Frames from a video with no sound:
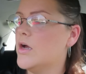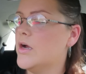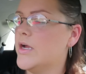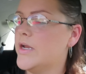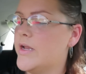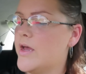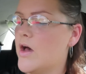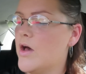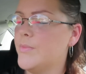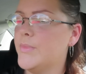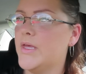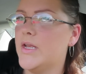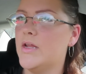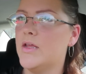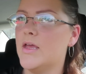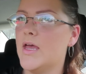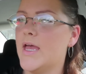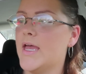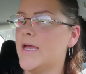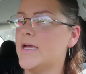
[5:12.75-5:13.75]
All right, now I'm
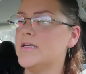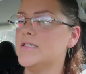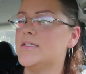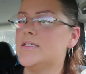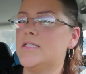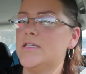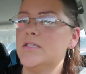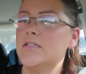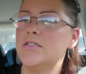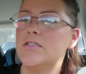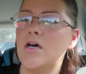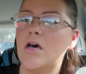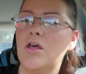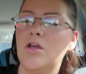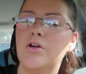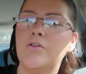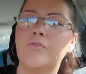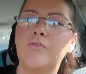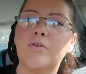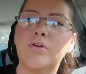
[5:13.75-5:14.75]
getting a
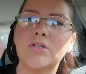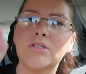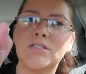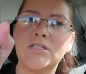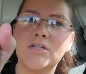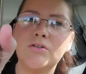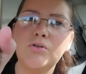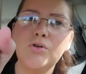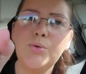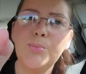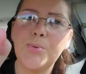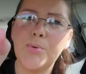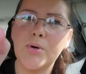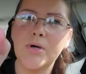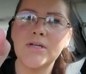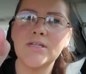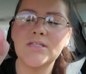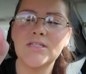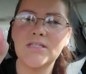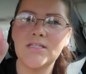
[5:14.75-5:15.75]
$6 for
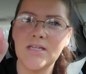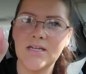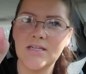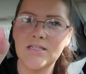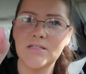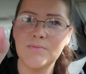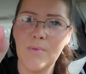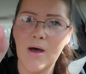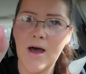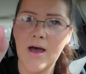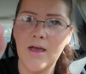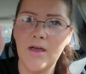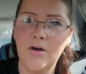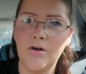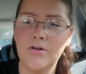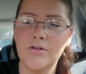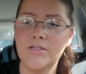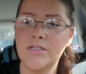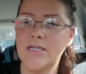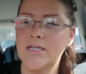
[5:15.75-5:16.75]
0.6
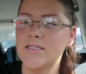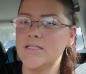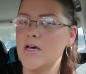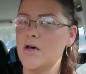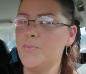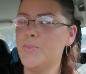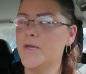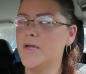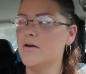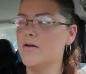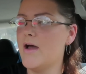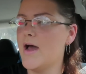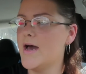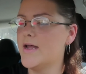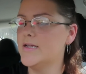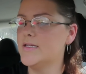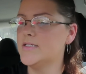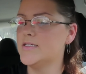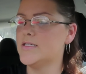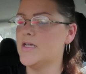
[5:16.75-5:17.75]
miles. It's up here
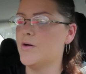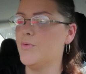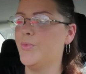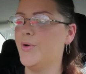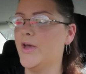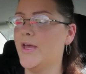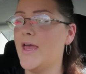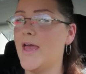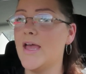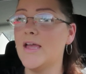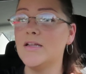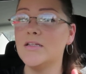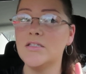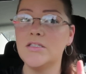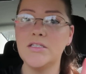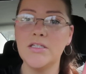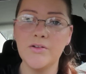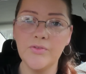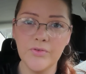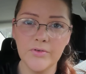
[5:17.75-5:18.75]
at a Subway, a
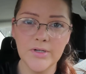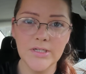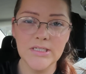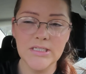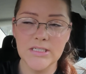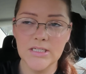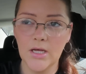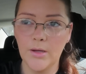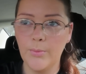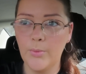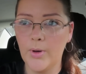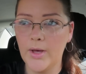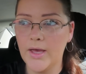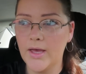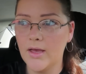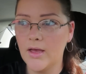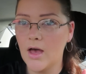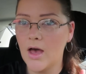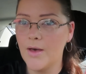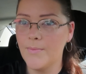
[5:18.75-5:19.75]
different
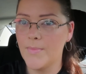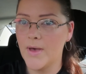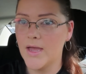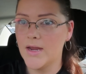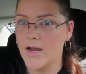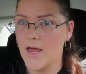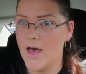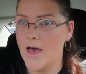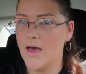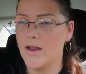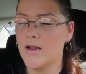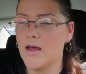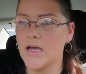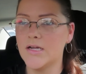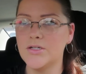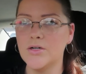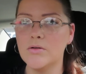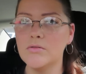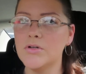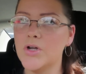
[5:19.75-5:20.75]
Subway, I might add.
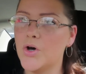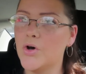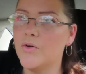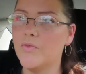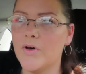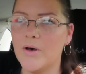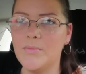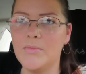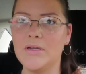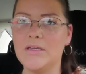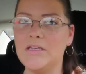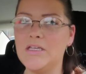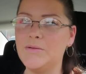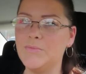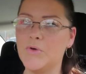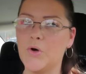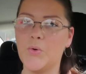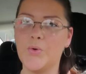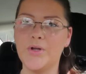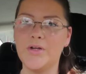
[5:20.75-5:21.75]
I don't know if I'm gonna
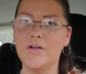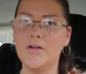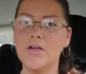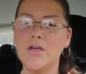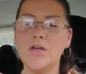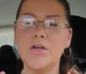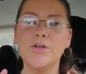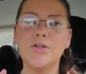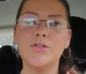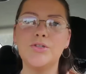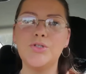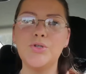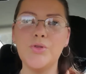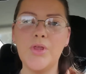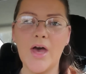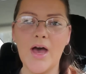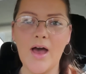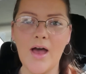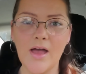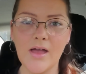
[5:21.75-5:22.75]
keep going to
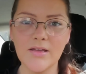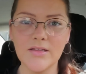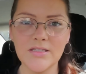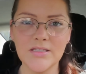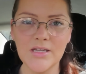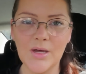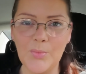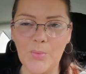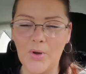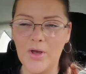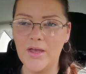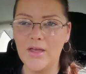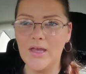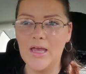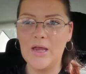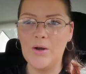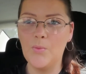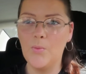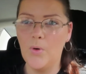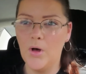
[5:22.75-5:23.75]
that
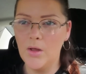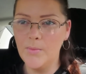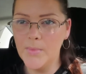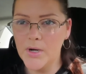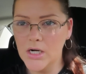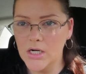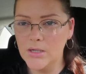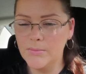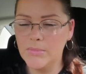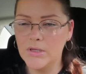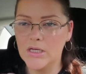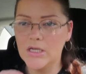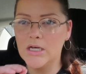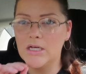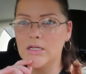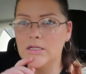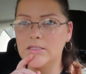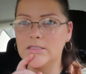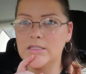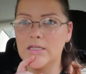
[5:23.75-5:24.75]
Subway in Walmart
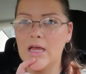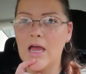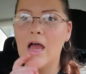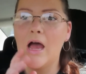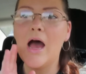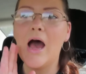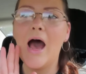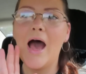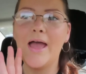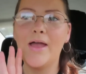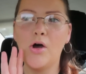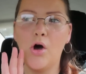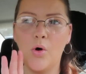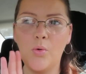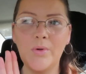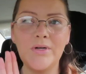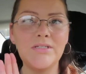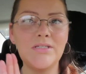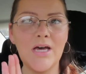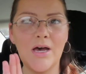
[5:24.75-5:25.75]
because I
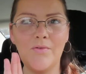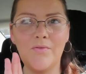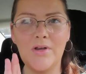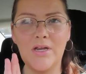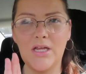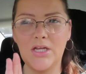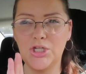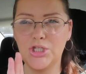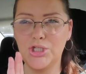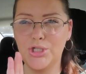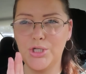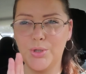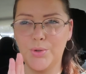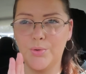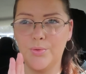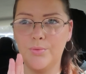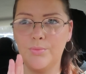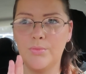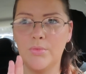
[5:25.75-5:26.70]
always have an issue.